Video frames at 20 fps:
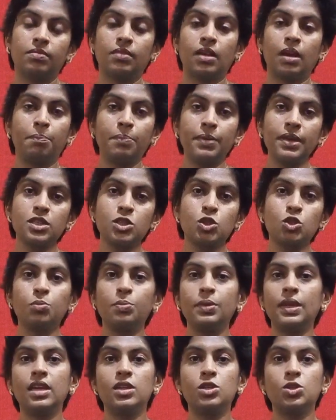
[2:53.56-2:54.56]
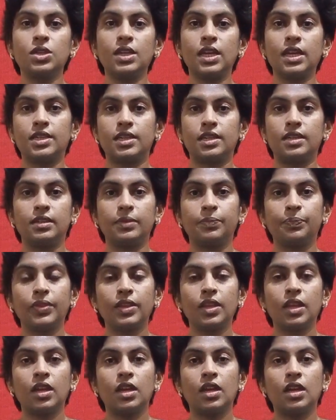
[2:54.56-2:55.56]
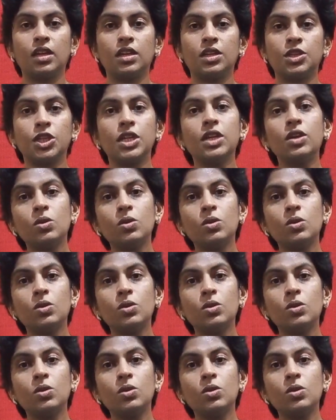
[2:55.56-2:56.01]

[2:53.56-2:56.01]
appears to be educated, she